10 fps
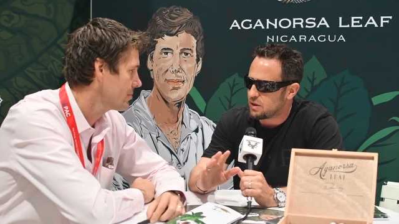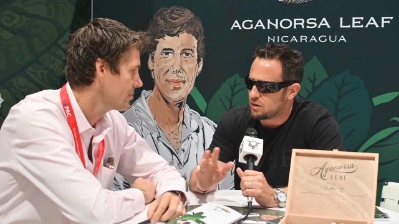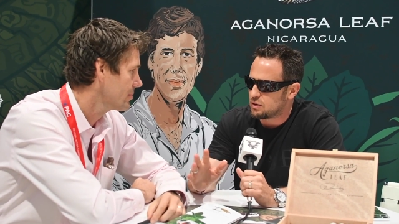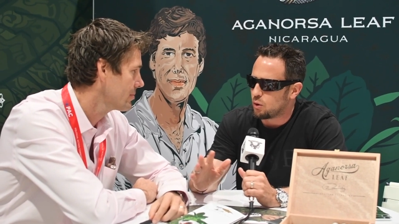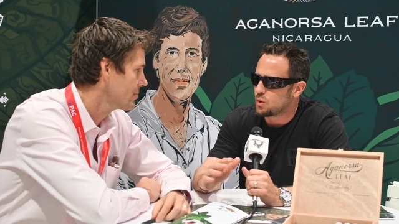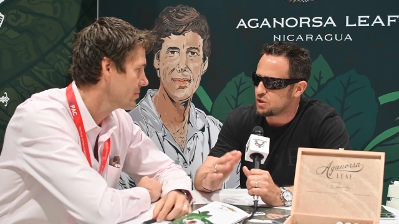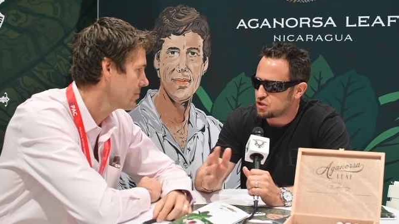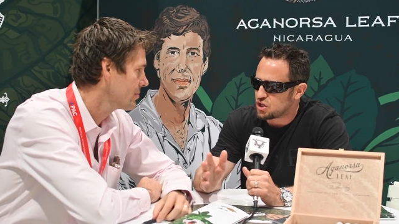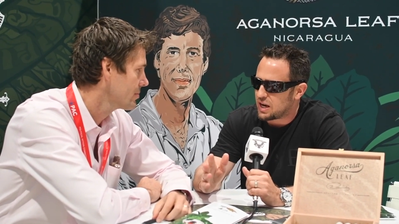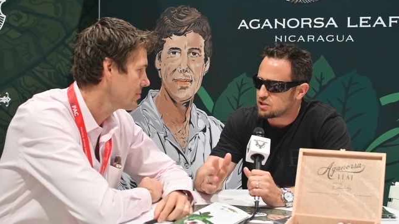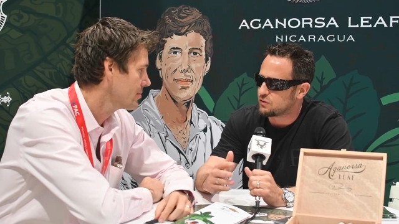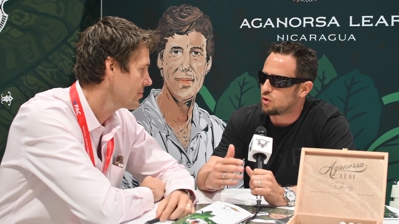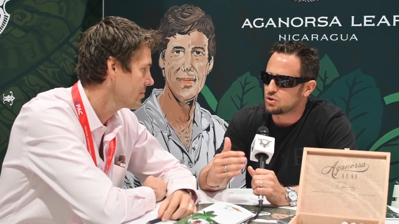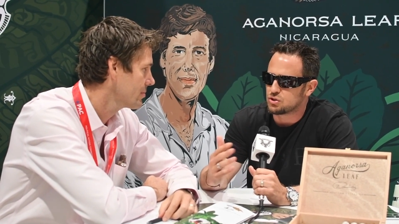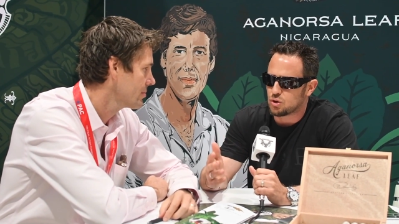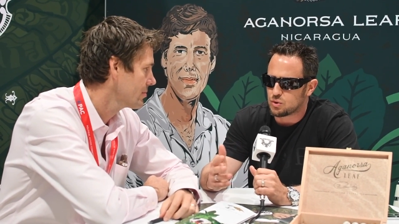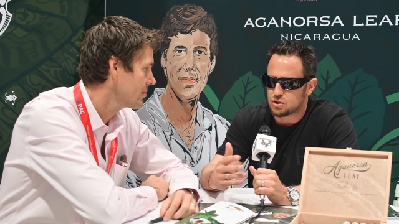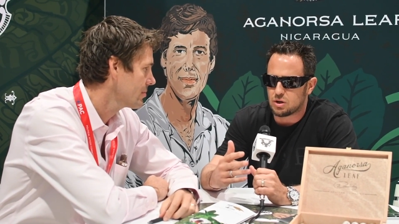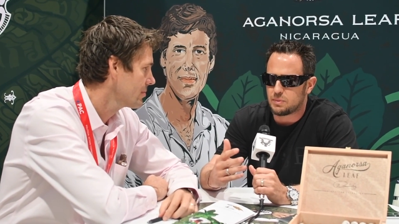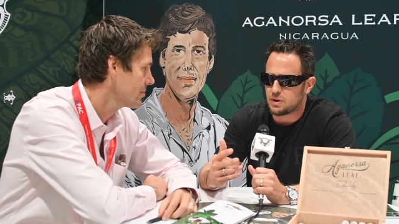Speaker 1: there, you know, with the change, of course, there's
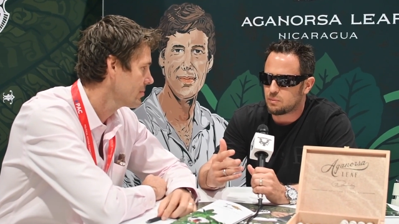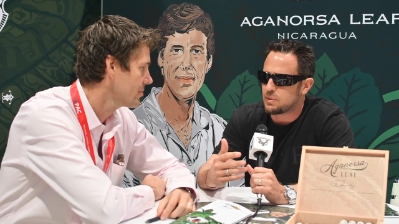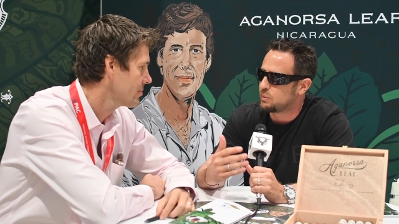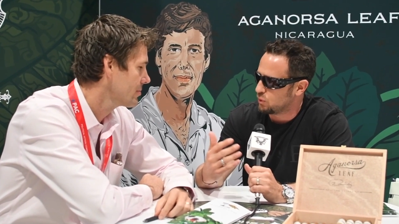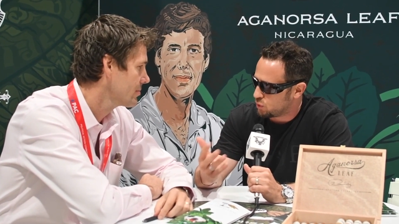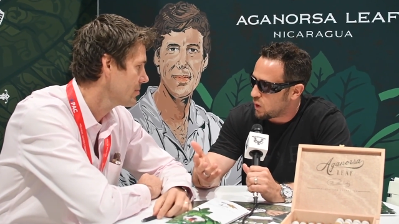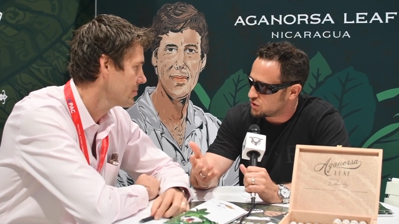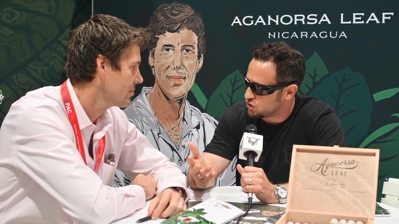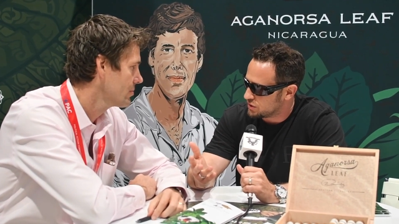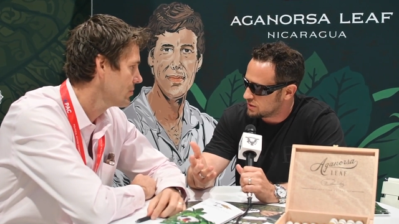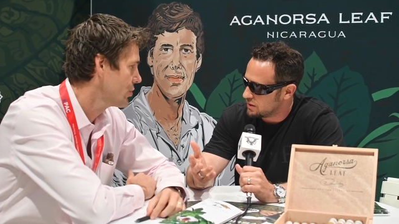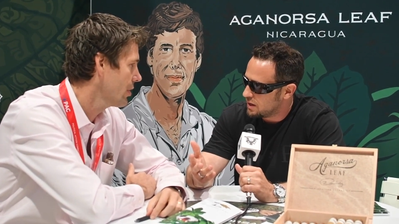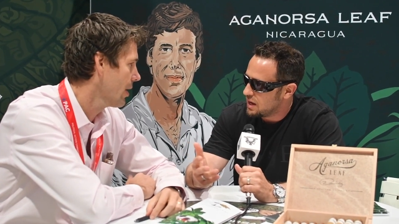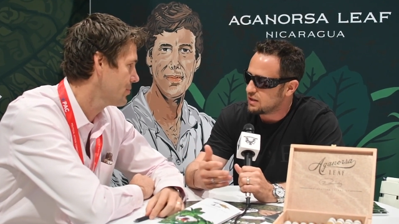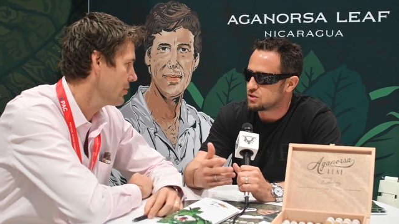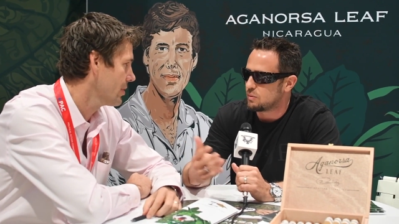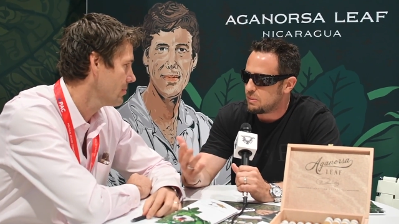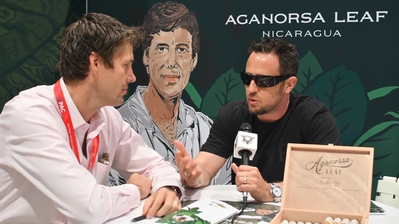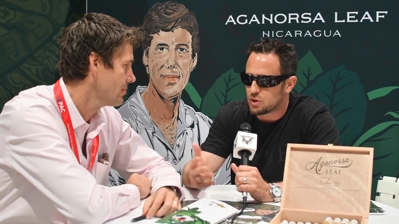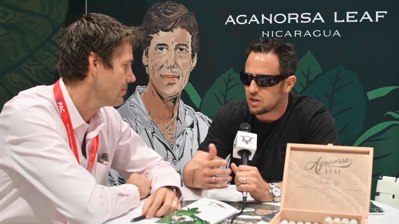always going to be people with questions. Sure, absolutely. And so
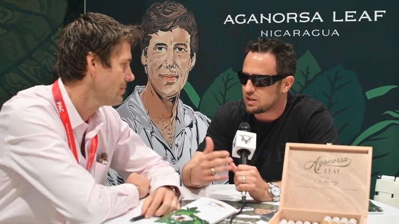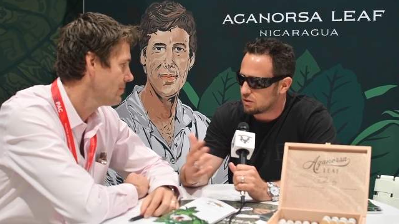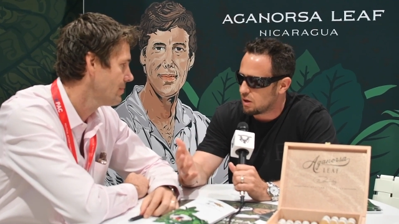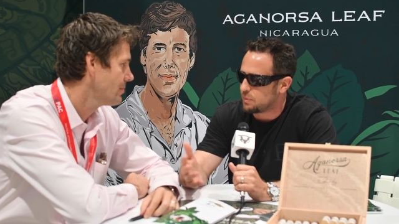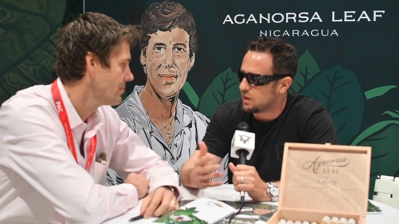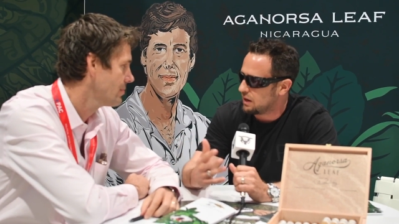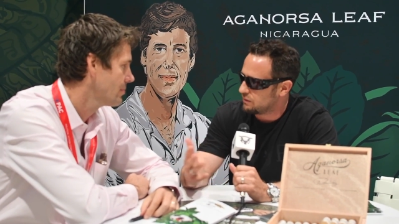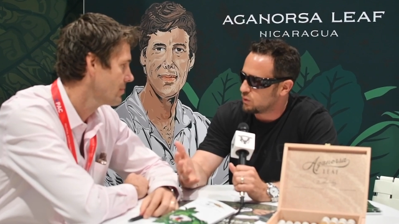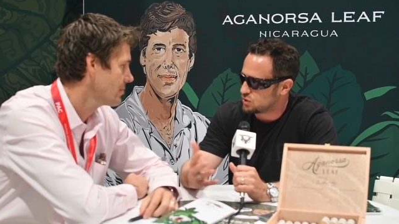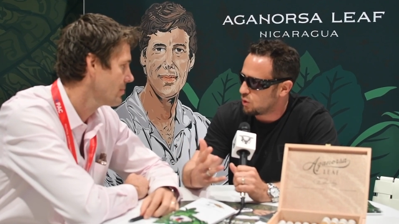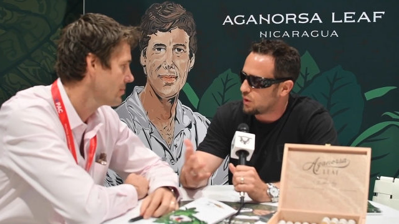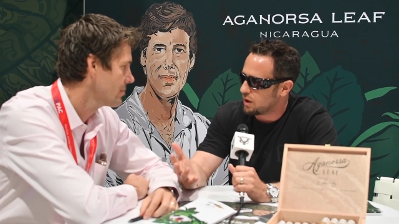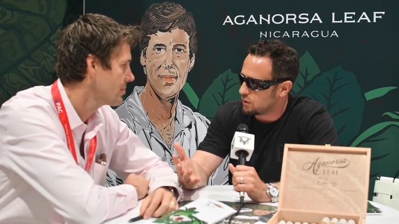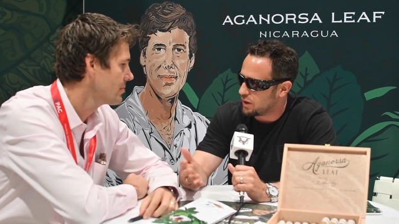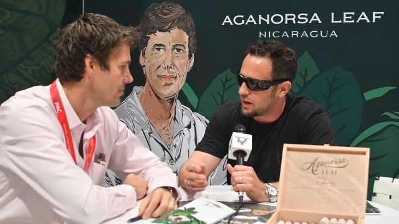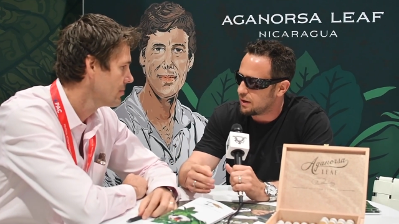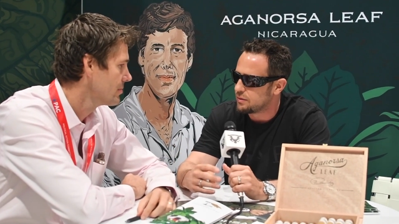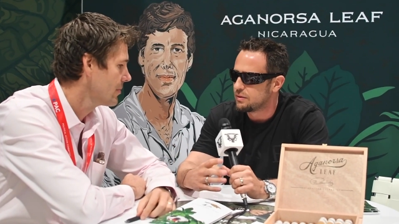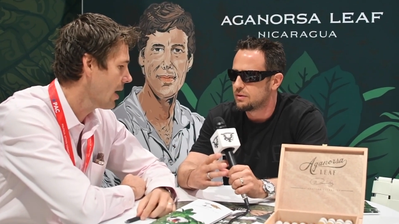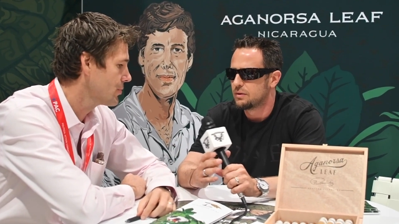maybe you can clear up a lot of what's going on right now.
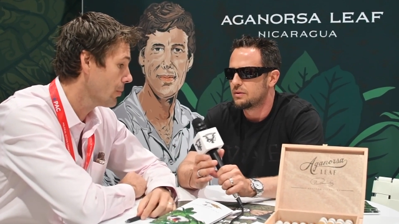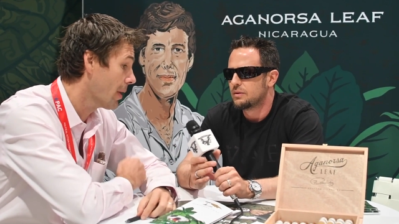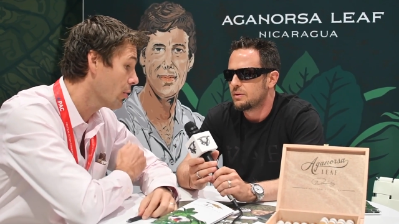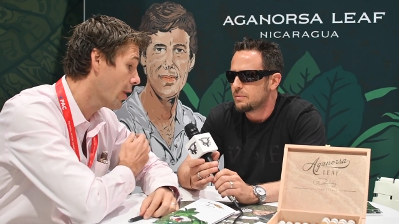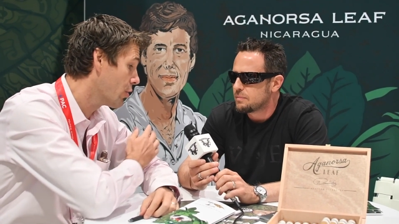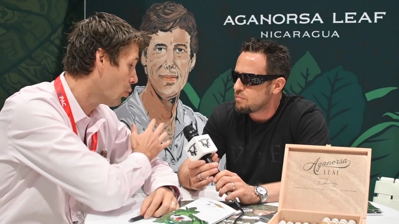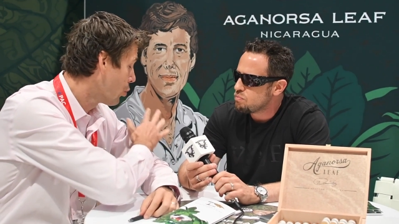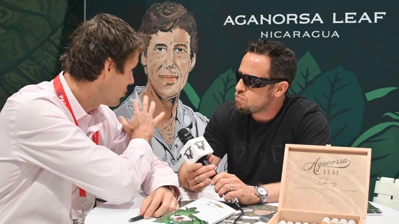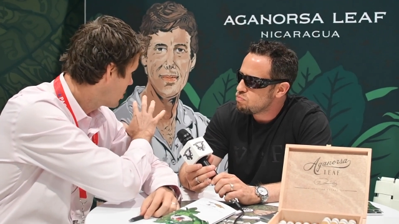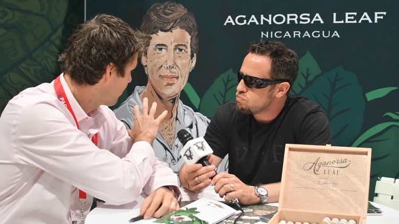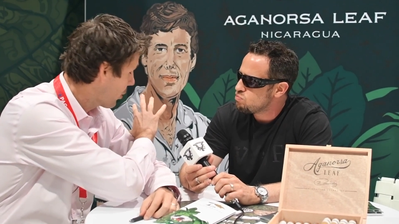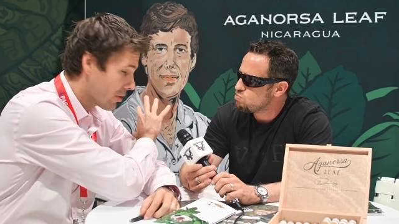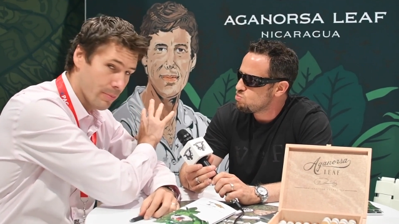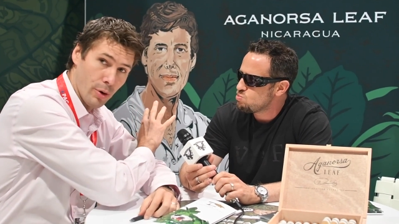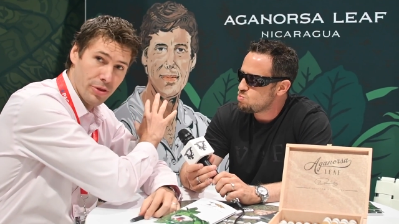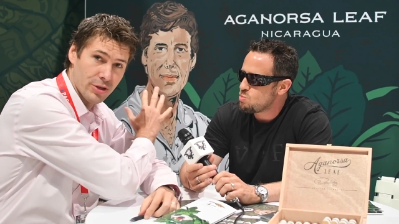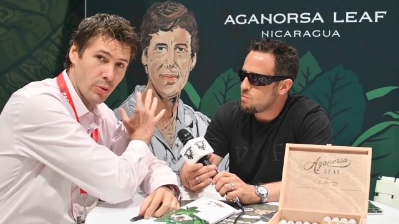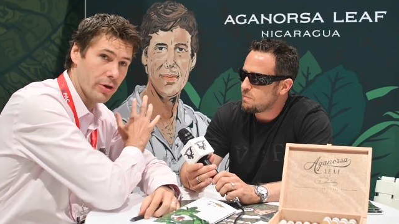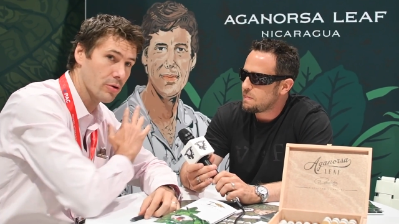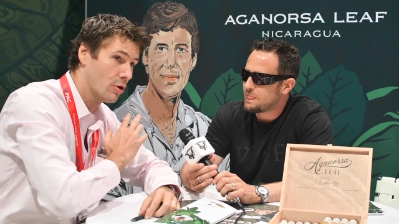
Speaker 2: Absolutely. By the way, the worst part of the booth is
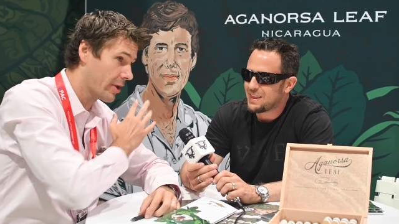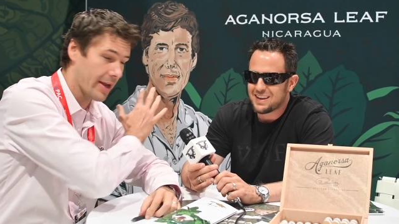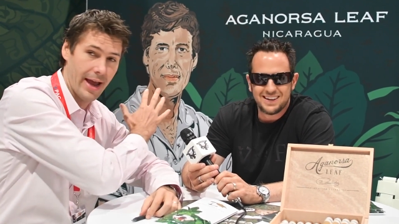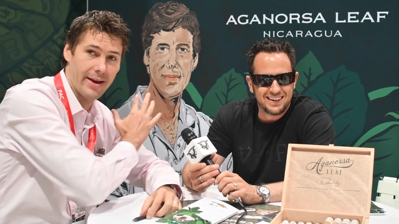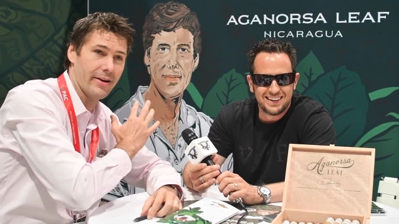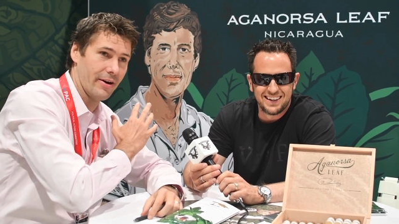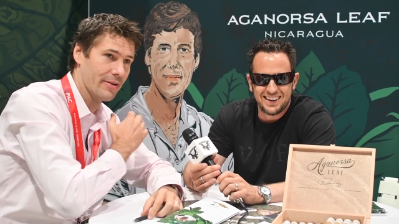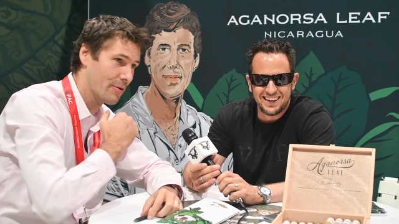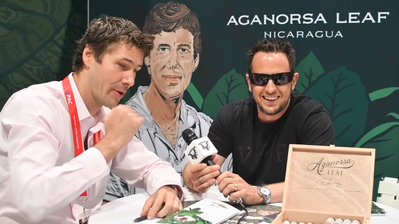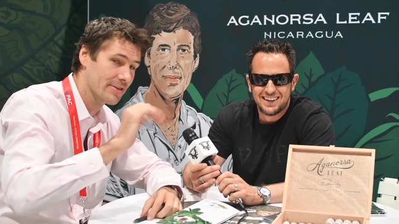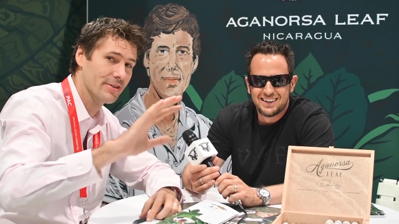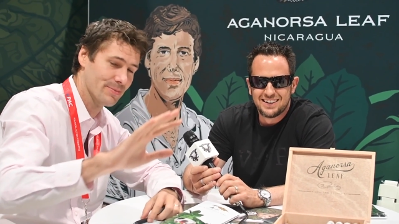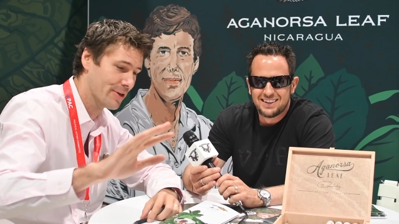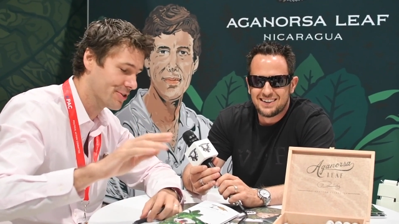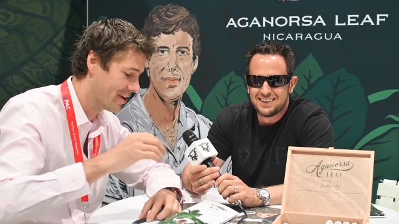what you're looking at here. The rest is much